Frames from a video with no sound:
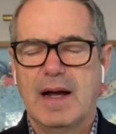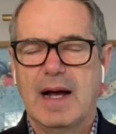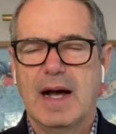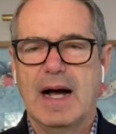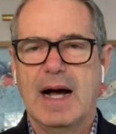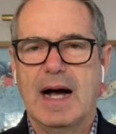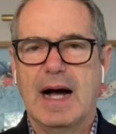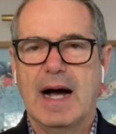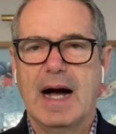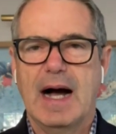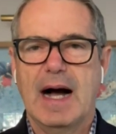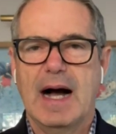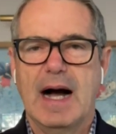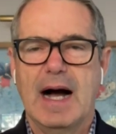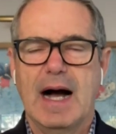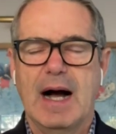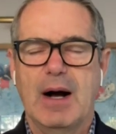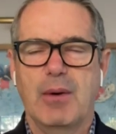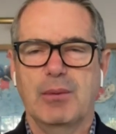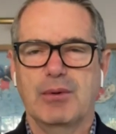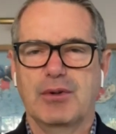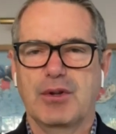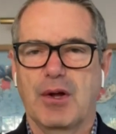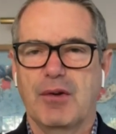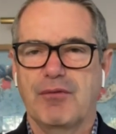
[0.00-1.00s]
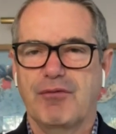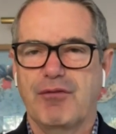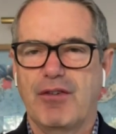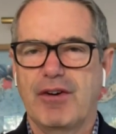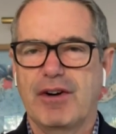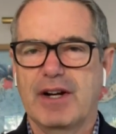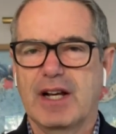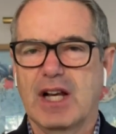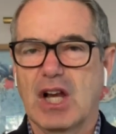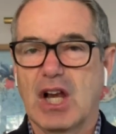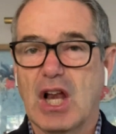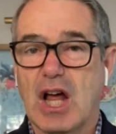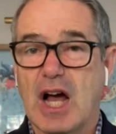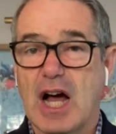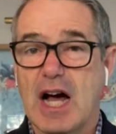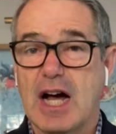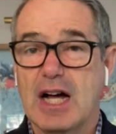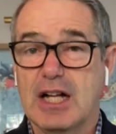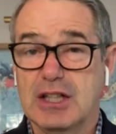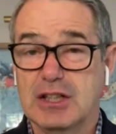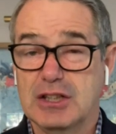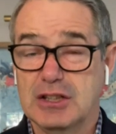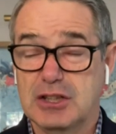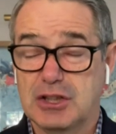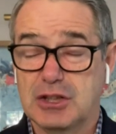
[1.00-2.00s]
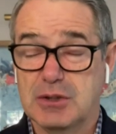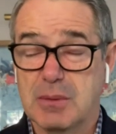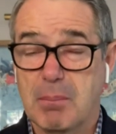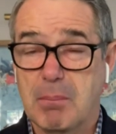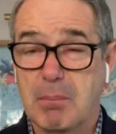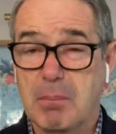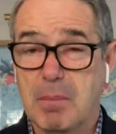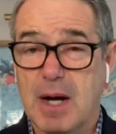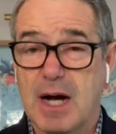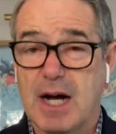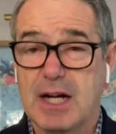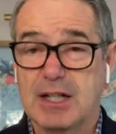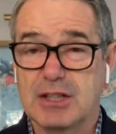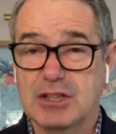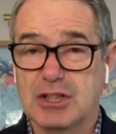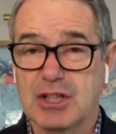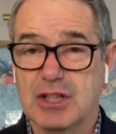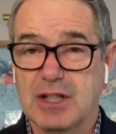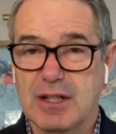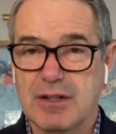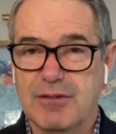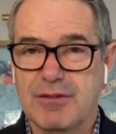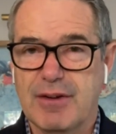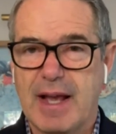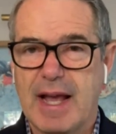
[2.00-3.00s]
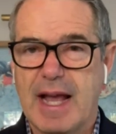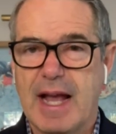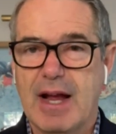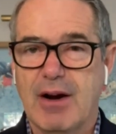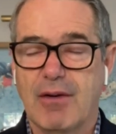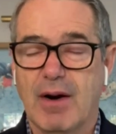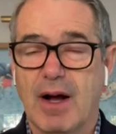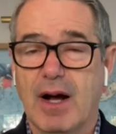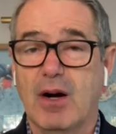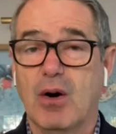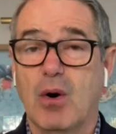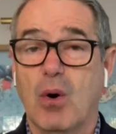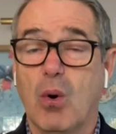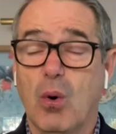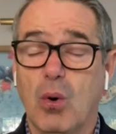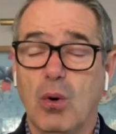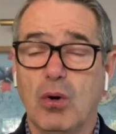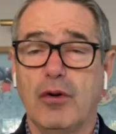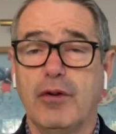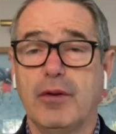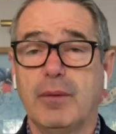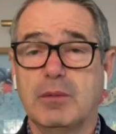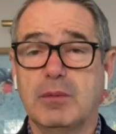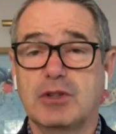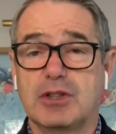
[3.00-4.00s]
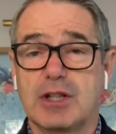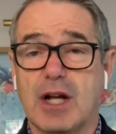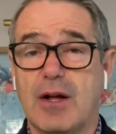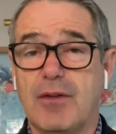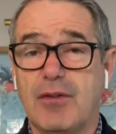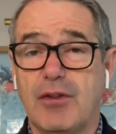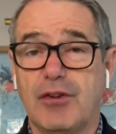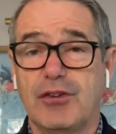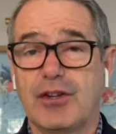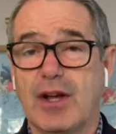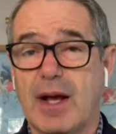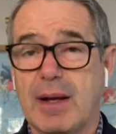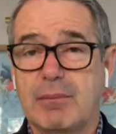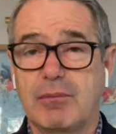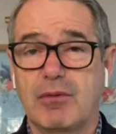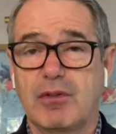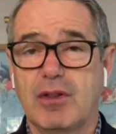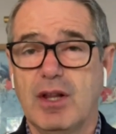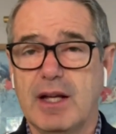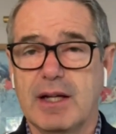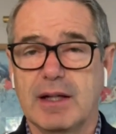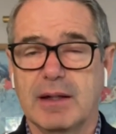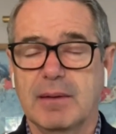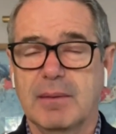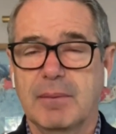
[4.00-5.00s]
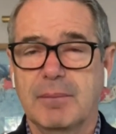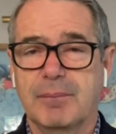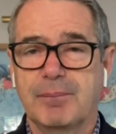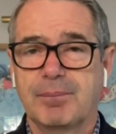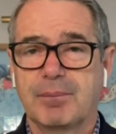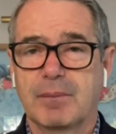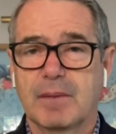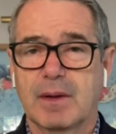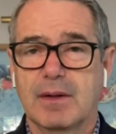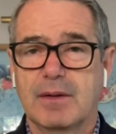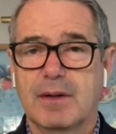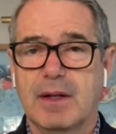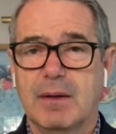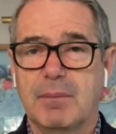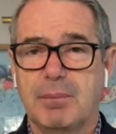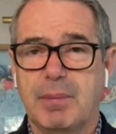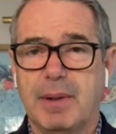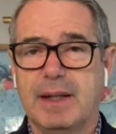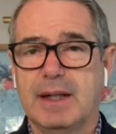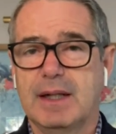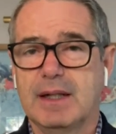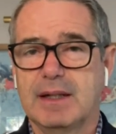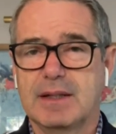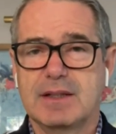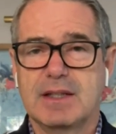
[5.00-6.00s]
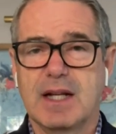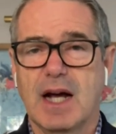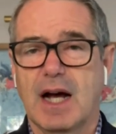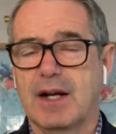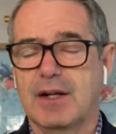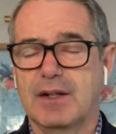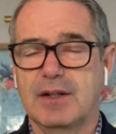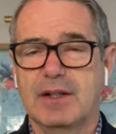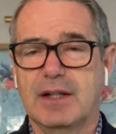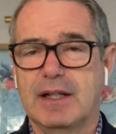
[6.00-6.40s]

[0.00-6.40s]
uh, with a very large margin of error, all of them show the same thing, that Peter Dutton